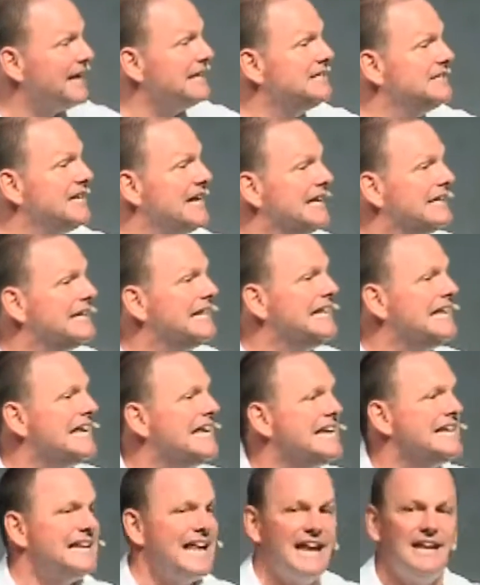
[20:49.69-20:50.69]
They didn't
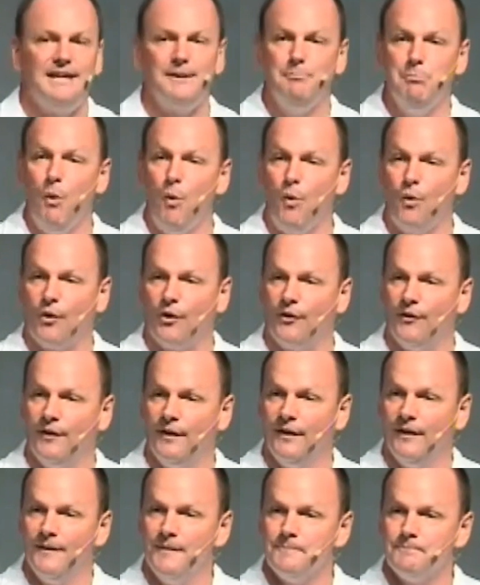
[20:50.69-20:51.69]
need any more.
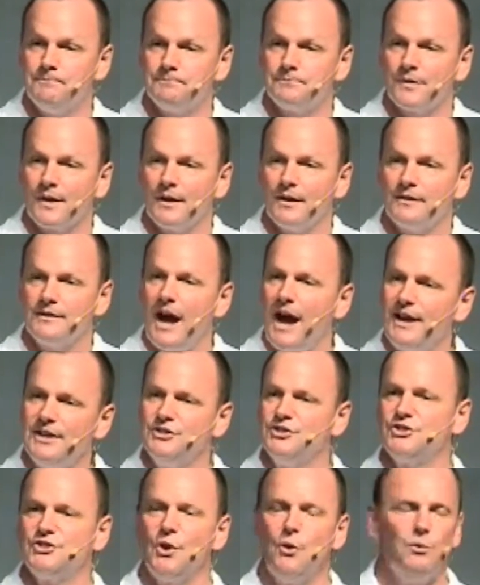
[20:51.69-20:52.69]
God
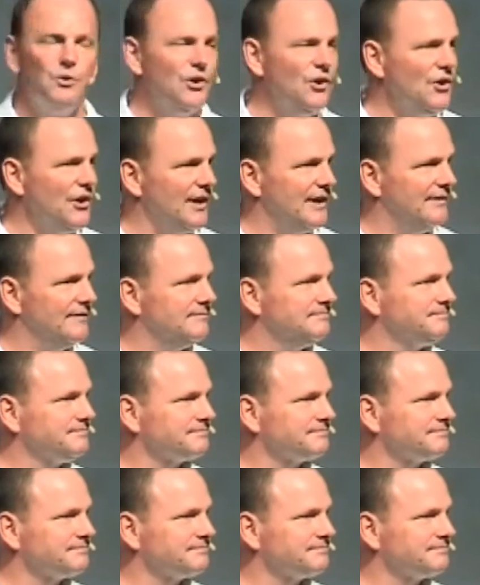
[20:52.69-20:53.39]
is so good.